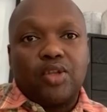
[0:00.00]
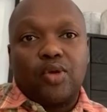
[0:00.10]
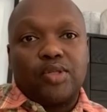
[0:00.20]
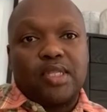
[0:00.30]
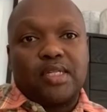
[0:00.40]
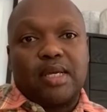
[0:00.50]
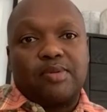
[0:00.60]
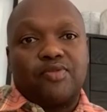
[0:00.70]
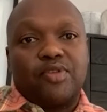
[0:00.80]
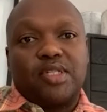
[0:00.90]
Those are the
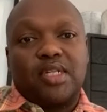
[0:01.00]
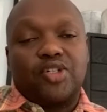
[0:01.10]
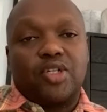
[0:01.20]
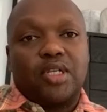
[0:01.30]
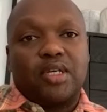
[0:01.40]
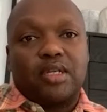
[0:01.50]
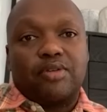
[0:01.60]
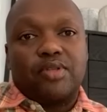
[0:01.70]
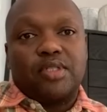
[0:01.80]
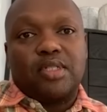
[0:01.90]
types of residential
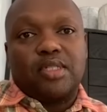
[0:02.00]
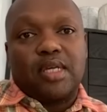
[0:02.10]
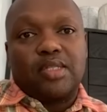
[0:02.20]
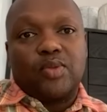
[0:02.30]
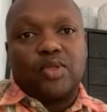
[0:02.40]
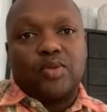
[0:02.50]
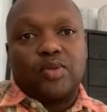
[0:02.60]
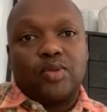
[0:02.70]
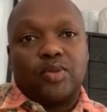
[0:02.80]
designs we do.